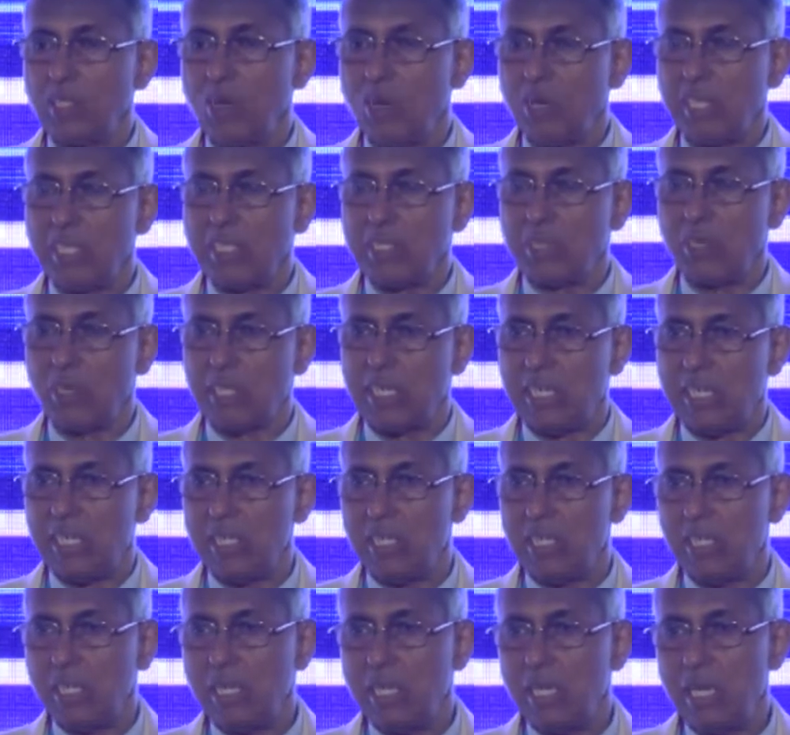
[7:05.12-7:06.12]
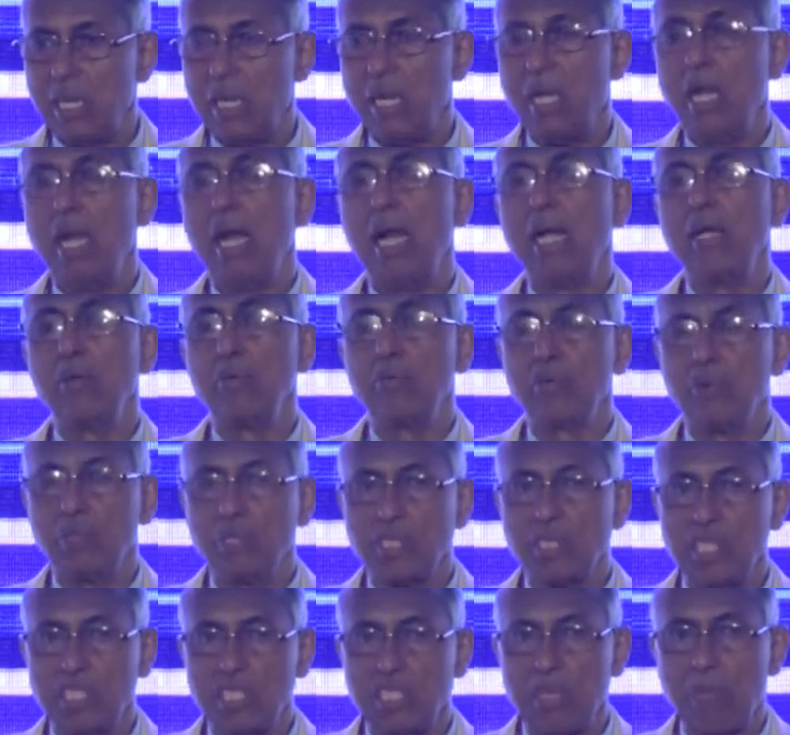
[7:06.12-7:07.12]
has occurred, and of course, it
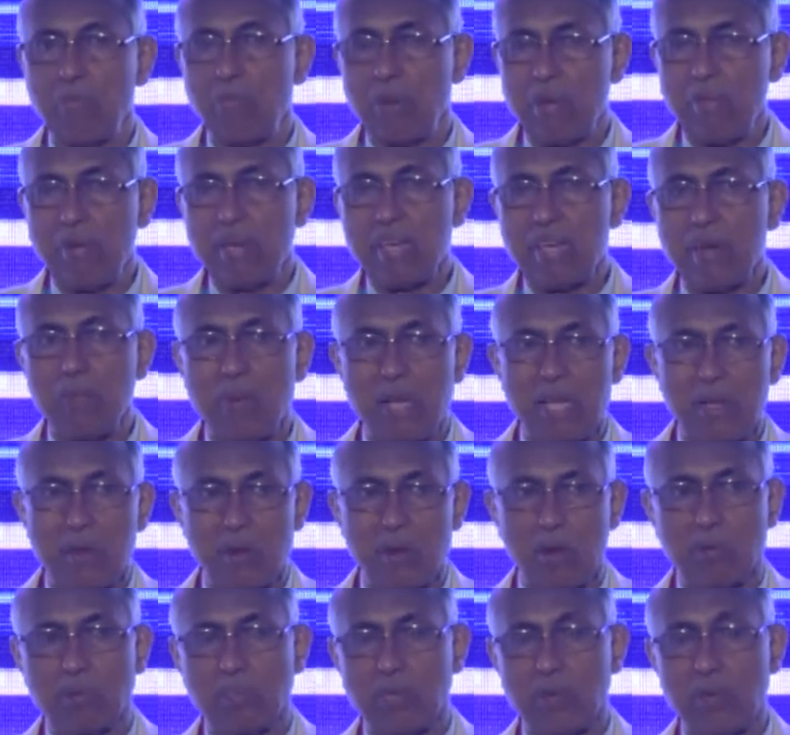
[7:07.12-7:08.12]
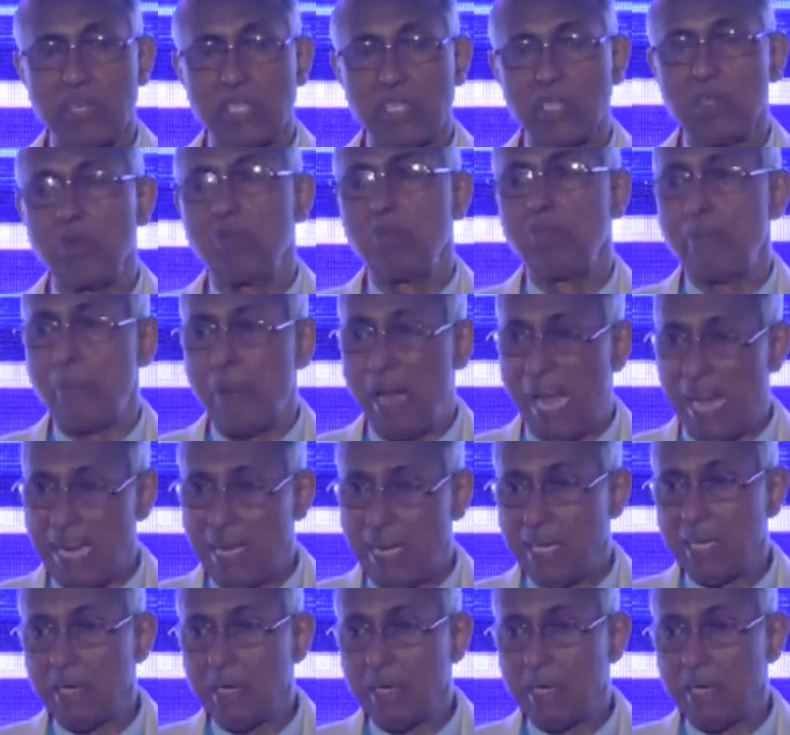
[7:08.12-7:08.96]
is supplemented by your observation of pallor,